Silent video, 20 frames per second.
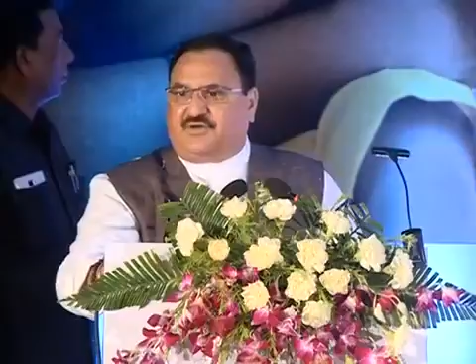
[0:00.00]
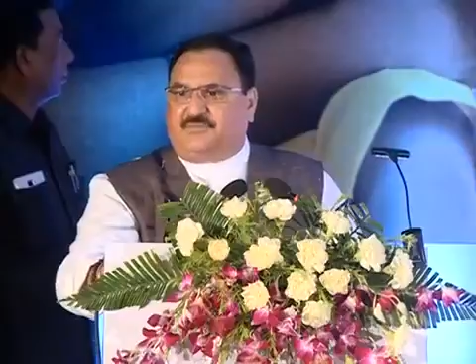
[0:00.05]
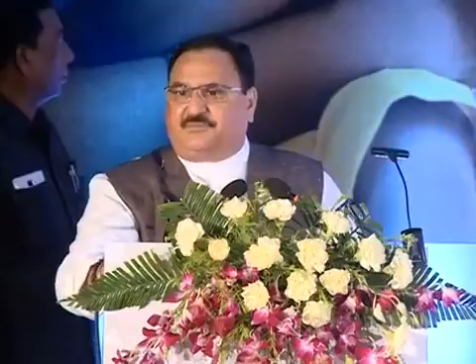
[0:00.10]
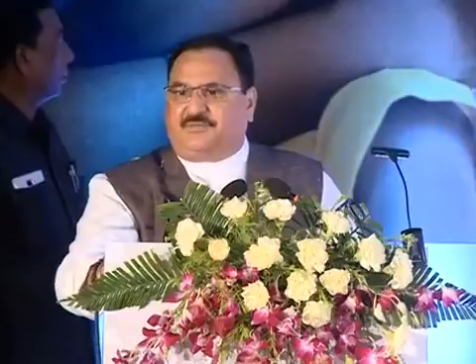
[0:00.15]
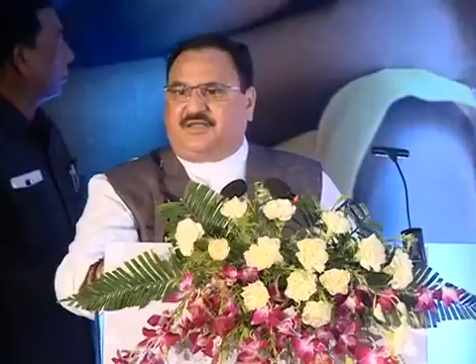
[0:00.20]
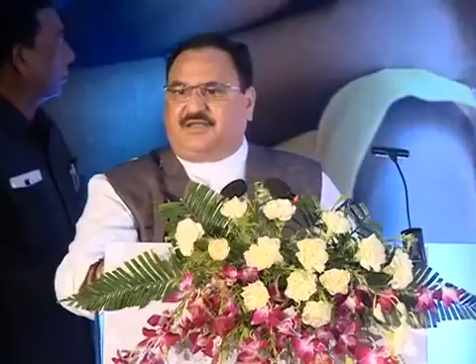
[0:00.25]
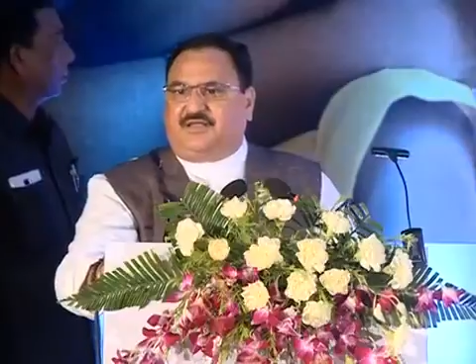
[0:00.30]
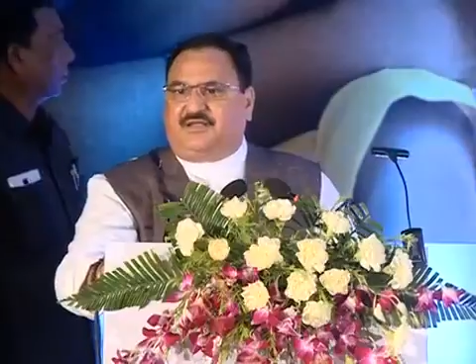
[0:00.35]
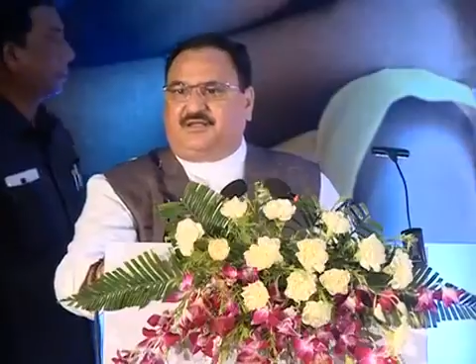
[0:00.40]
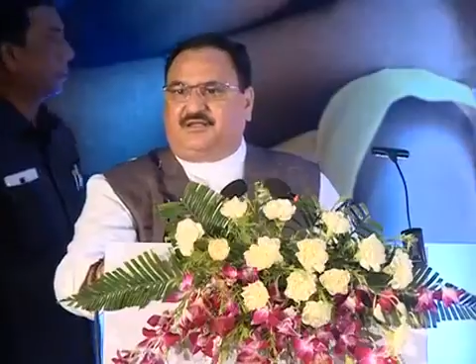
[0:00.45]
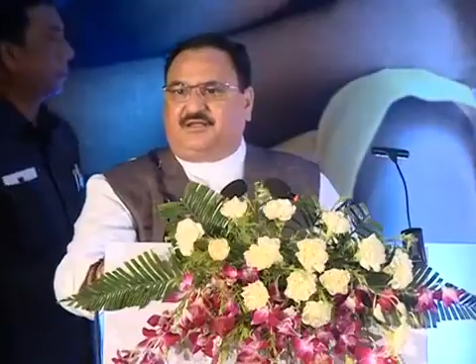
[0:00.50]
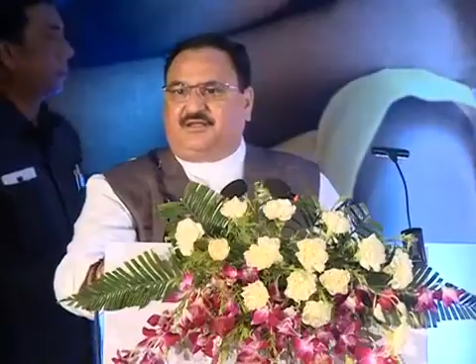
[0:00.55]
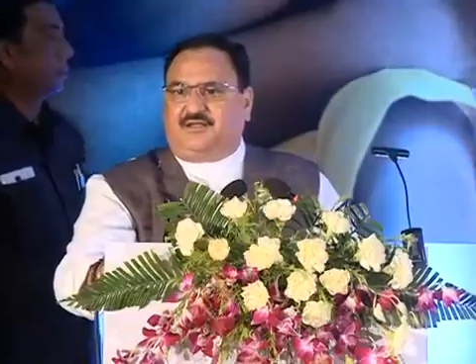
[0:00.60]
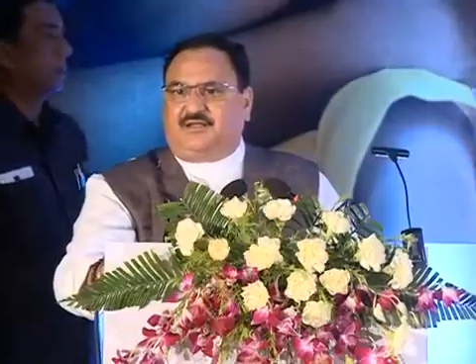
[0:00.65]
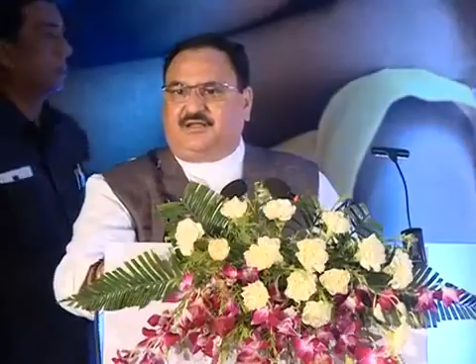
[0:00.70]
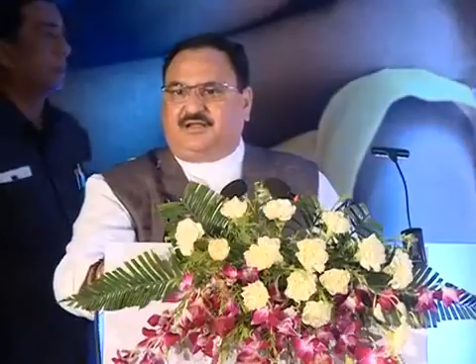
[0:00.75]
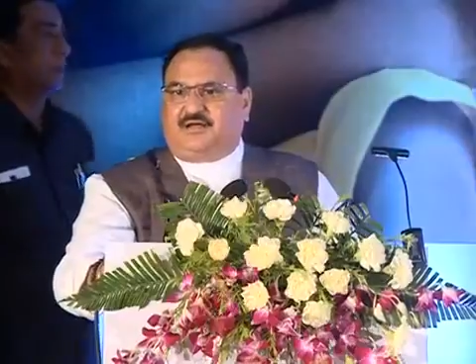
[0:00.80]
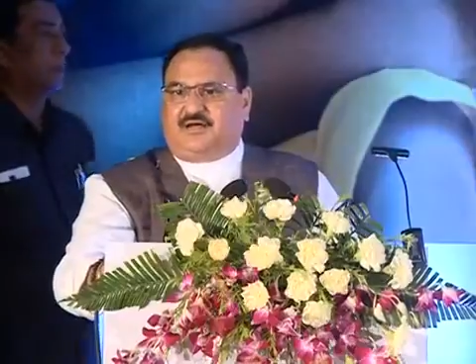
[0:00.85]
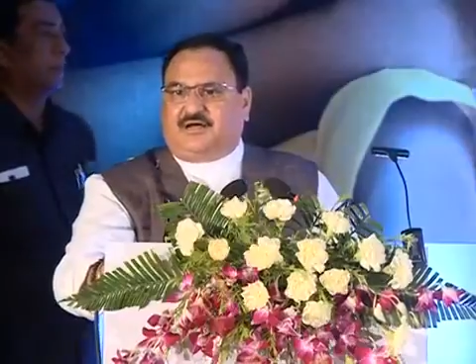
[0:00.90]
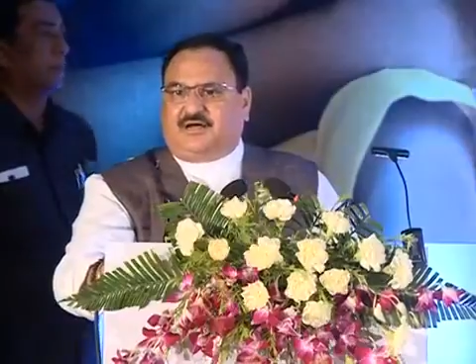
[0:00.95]
will be,
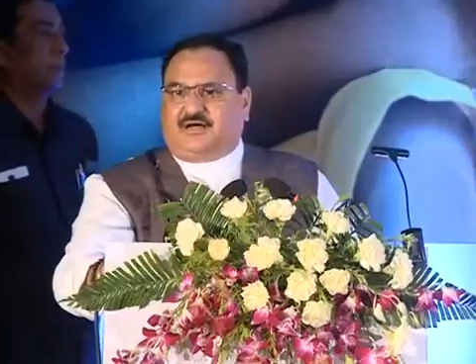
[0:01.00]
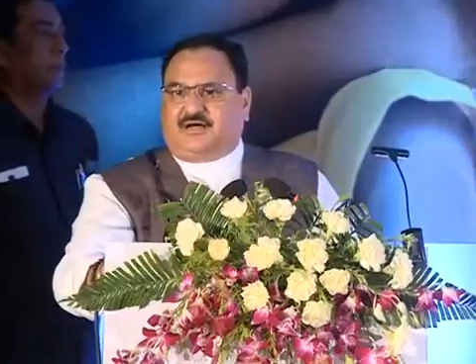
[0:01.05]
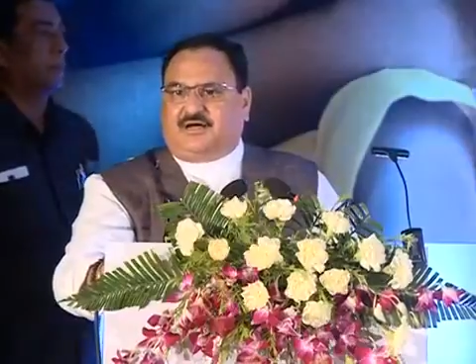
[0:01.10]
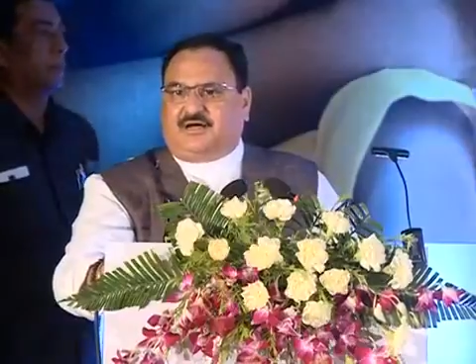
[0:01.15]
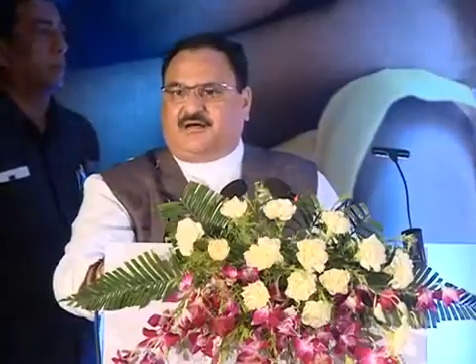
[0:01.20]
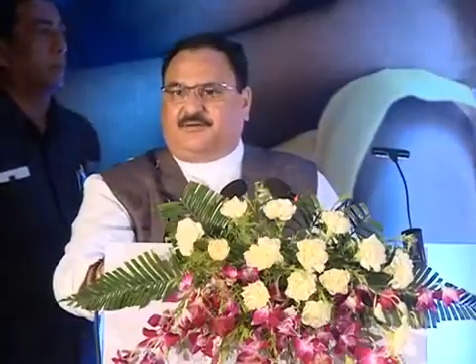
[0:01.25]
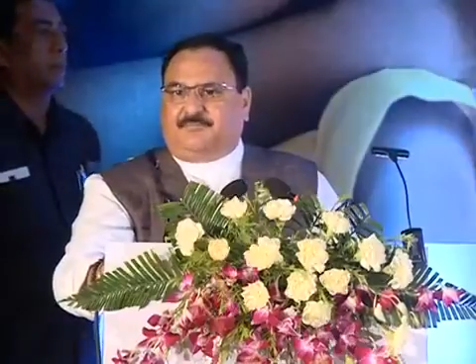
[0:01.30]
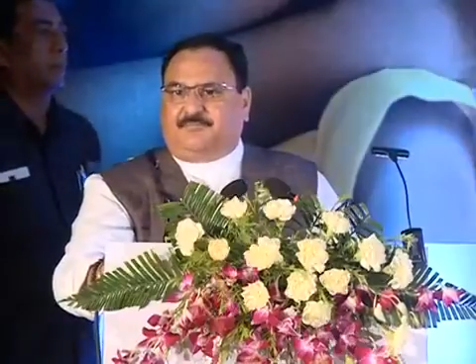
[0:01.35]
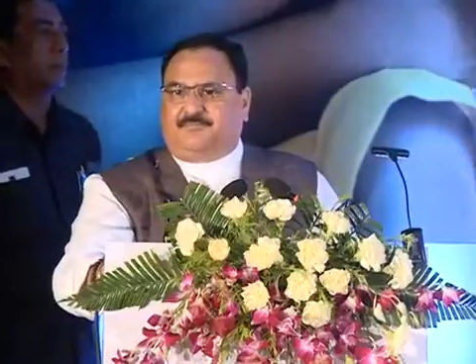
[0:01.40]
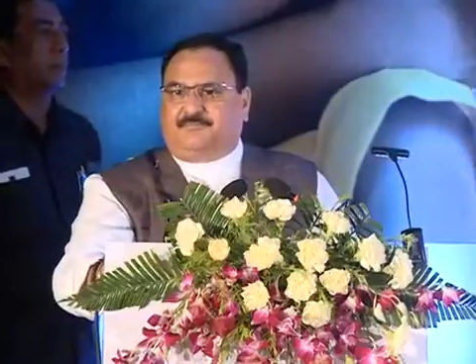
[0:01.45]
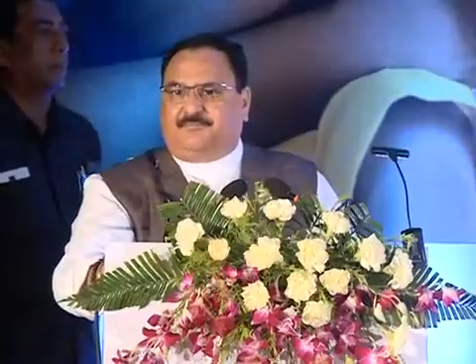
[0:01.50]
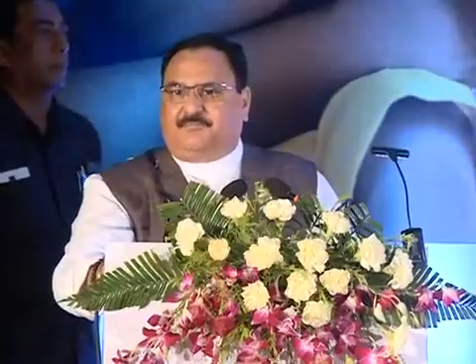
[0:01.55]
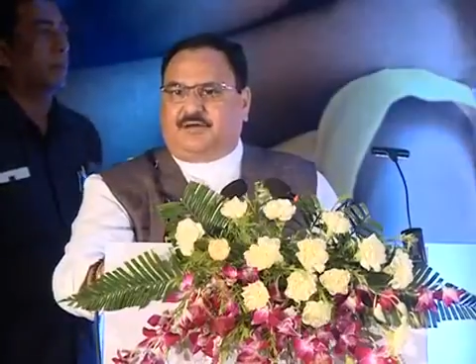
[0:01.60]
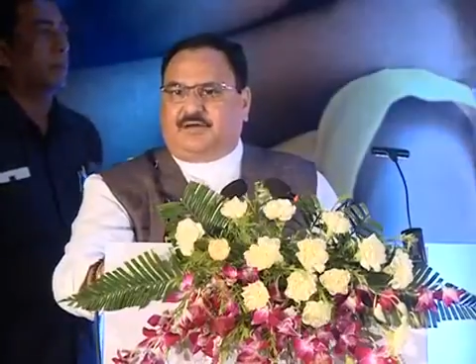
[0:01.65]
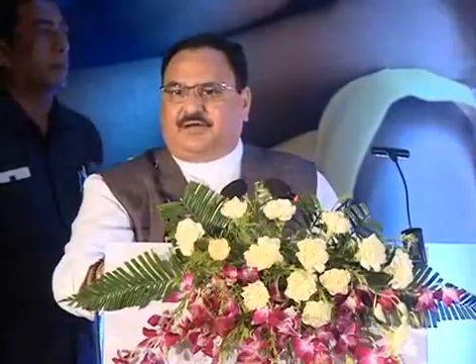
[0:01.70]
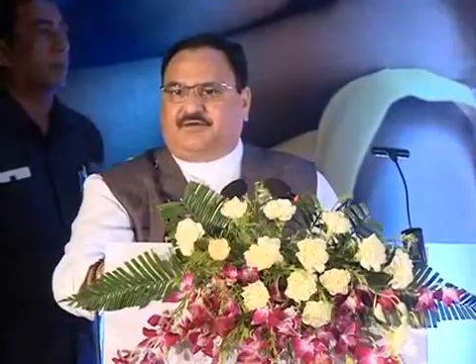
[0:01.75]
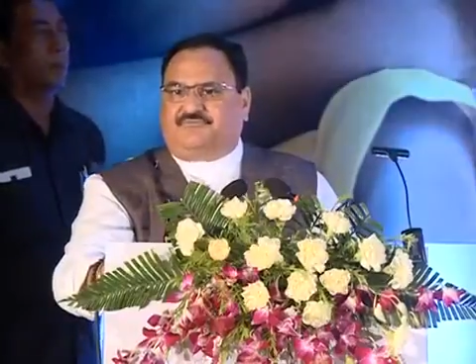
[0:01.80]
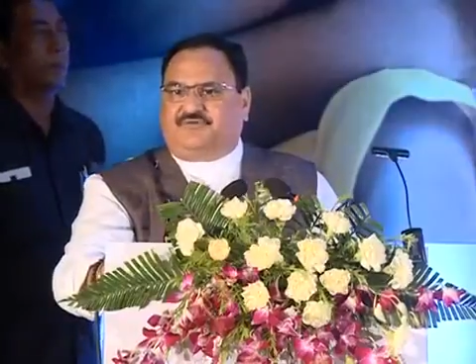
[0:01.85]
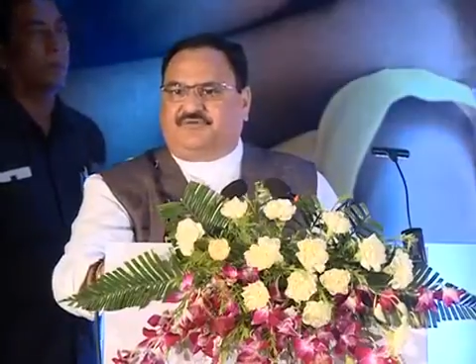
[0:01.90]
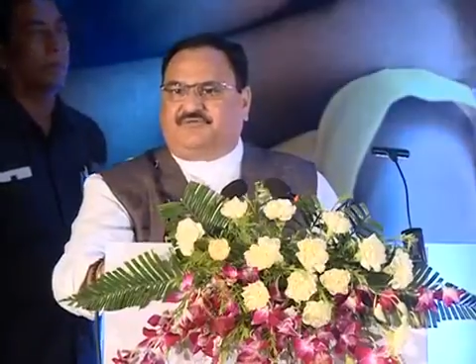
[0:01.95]

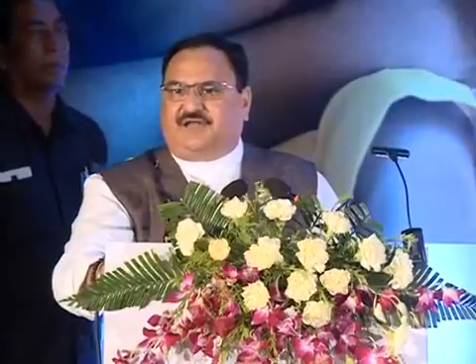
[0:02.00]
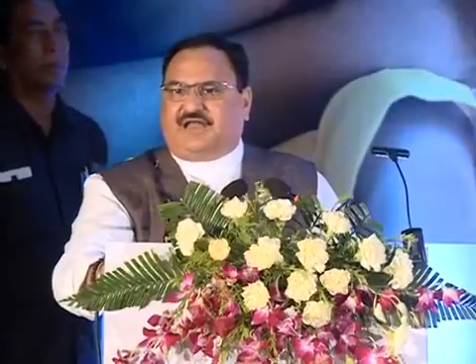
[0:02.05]
we